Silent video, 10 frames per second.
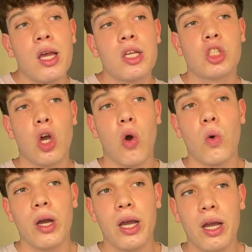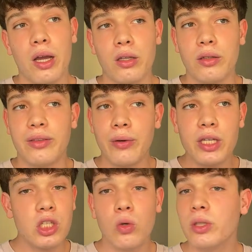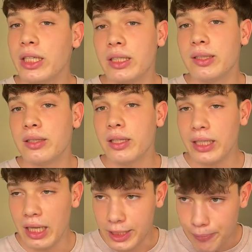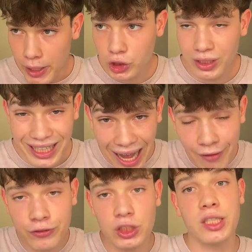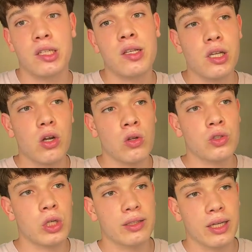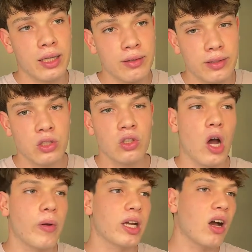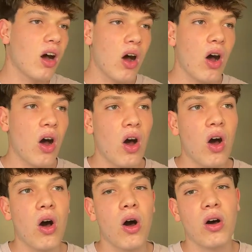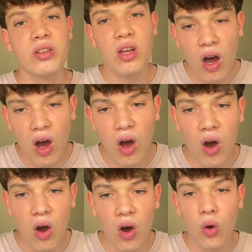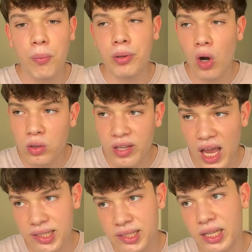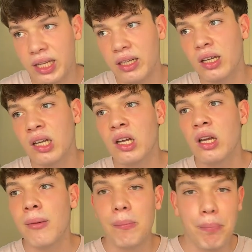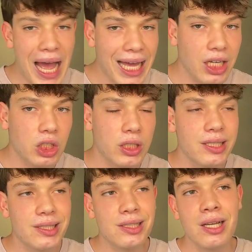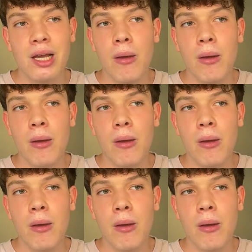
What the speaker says: So there is no need. especially after he signs the contract, to continue going, oh no, protesting, banners,